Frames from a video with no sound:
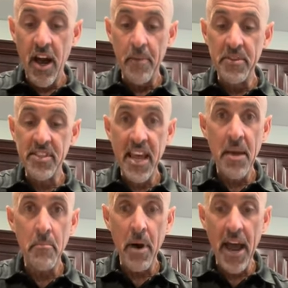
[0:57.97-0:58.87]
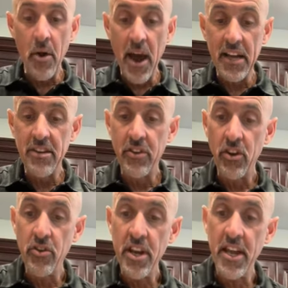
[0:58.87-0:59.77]
Same bioactive
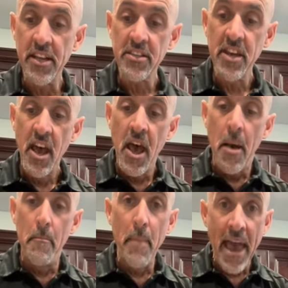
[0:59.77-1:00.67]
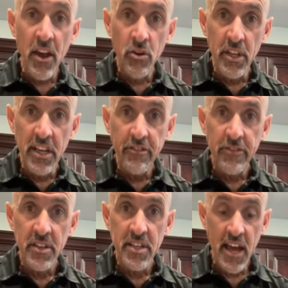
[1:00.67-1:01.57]
ingredients, mango leaf
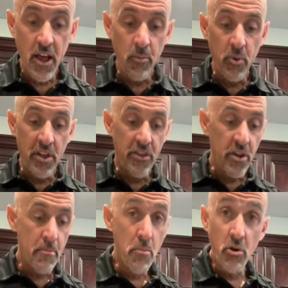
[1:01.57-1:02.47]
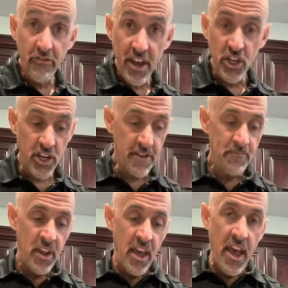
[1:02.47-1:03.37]
to help with motivation
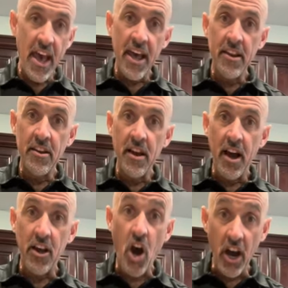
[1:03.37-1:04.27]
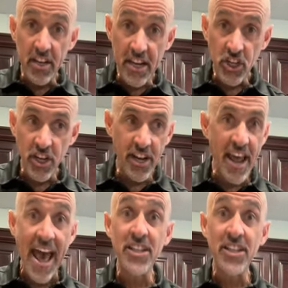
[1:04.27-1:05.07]
and cognition and